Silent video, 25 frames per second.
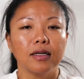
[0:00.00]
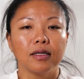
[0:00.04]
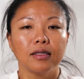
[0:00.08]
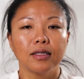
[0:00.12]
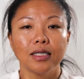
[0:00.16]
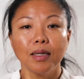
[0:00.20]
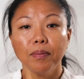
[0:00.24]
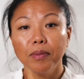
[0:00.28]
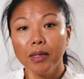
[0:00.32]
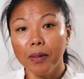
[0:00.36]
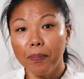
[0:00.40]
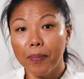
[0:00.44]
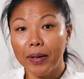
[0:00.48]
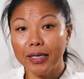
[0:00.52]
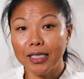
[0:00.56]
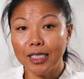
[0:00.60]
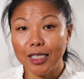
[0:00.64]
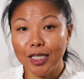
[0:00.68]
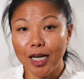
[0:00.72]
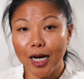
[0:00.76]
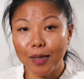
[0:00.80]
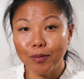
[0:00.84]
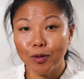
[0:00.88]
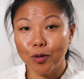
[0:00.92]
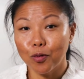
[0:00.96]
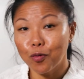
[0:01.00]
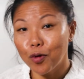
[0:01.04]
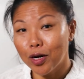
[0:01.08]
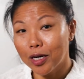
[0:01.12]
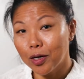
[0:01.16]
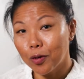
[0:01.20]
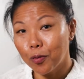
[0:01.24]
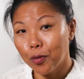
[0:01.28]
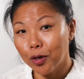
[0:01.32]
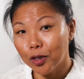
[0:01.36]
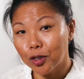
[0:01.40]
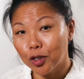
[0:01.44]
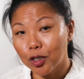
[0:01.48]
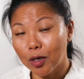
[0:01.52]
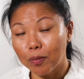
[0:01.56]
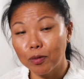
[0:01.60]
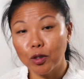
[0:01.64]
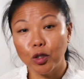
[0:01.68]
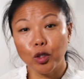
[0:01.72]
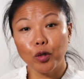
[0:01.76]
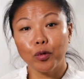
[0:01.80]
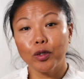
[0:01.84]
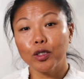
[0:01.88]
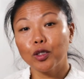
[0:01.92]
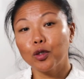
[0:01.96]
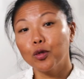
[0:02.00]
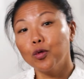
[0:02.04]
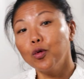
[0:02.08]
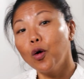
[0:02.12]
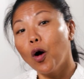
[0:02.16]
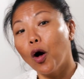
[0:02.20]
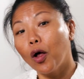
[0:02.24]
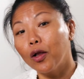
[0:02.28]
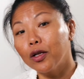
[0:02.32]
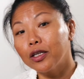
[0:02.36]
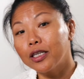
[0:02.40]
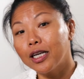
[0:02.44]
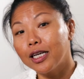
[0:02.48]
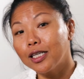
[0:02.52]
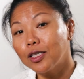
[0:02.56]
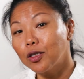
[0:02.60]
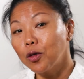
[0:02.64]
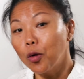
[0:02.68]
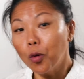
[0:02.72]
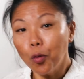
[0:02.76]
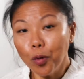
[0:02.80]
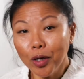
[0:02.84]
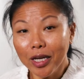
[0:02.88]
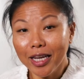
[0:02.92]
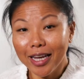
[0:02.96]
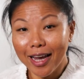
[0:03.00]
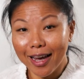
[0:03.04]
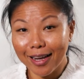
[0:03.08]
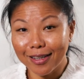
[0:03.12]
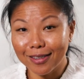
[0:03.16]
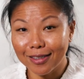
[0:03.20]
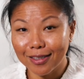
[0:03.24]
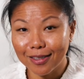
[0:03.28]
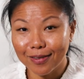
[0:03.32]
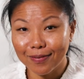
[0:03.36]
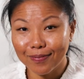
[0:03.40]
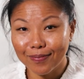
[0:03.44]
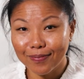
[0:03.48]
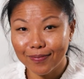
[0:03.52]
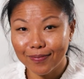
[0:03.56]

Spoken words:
Some of the best time to run a workshop is during school holidays or weekends.